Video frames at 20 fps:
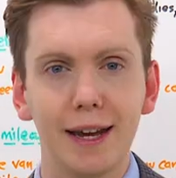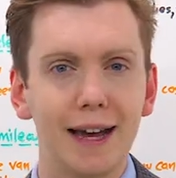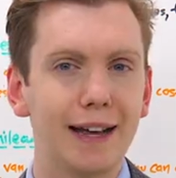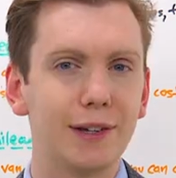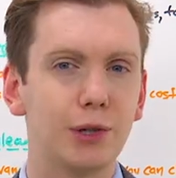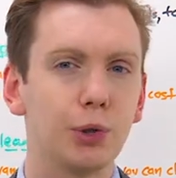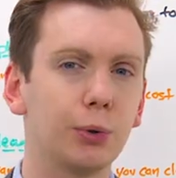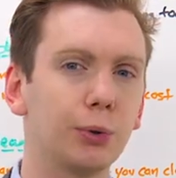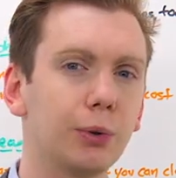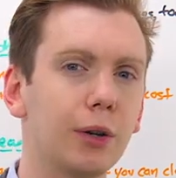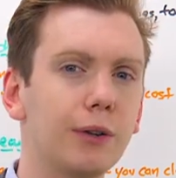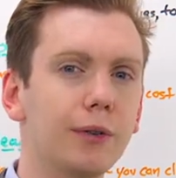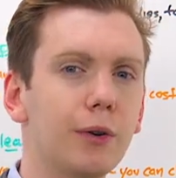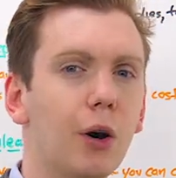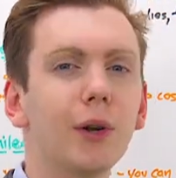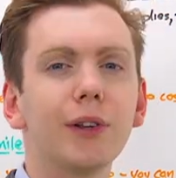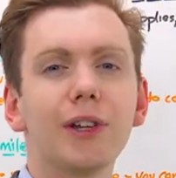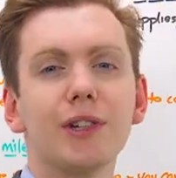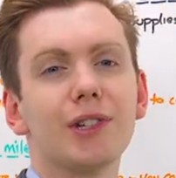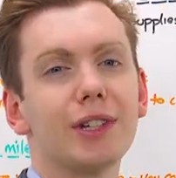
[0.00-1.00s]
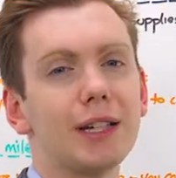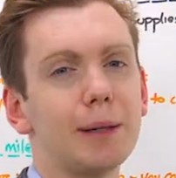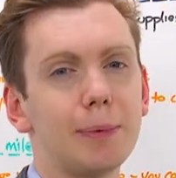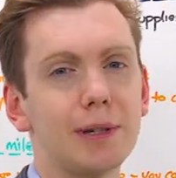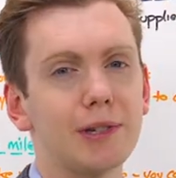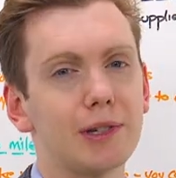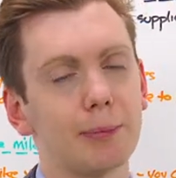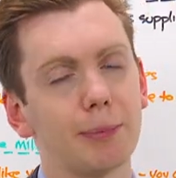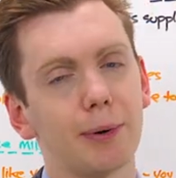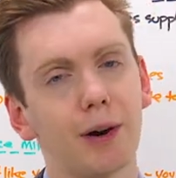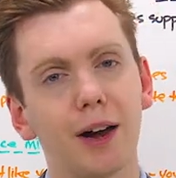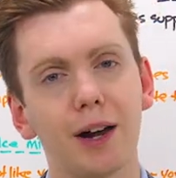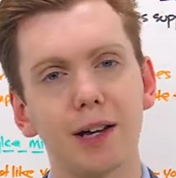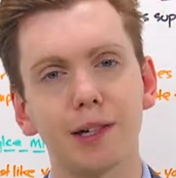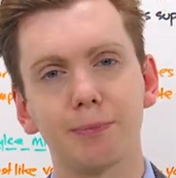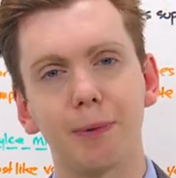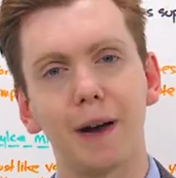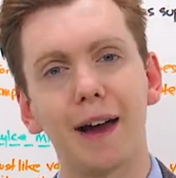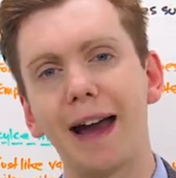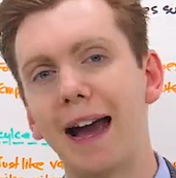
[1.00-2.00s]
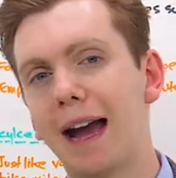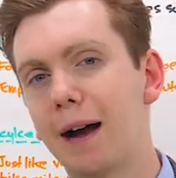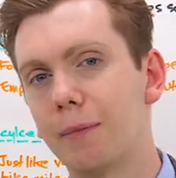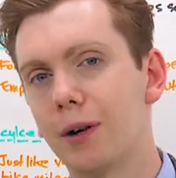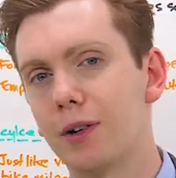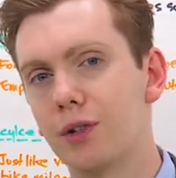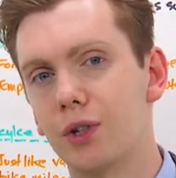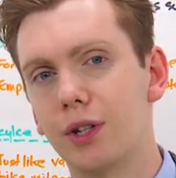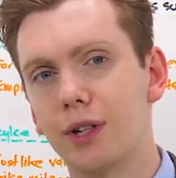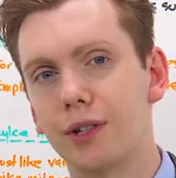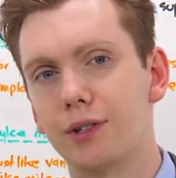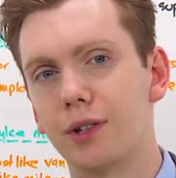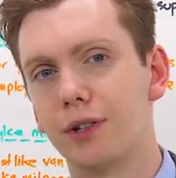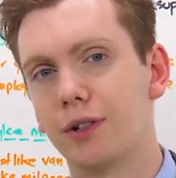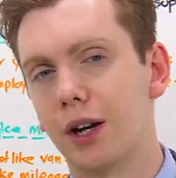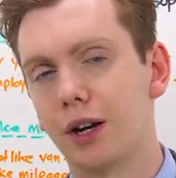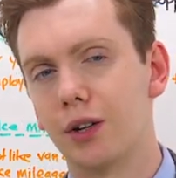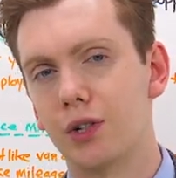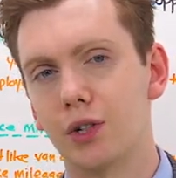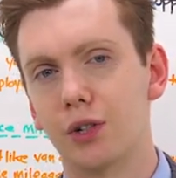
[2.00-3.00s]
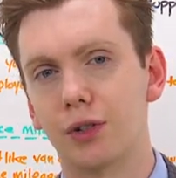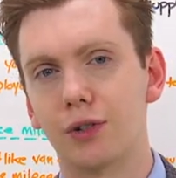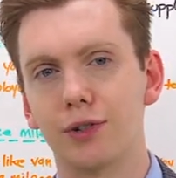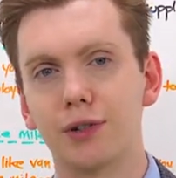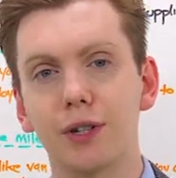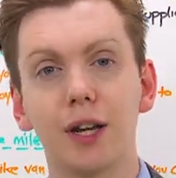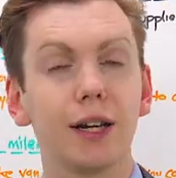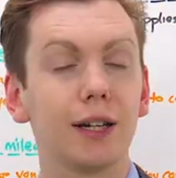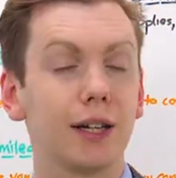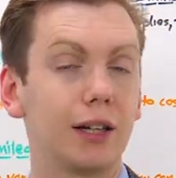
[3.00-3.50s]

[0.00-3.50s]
and you'll honestly be surprised by how much these deductions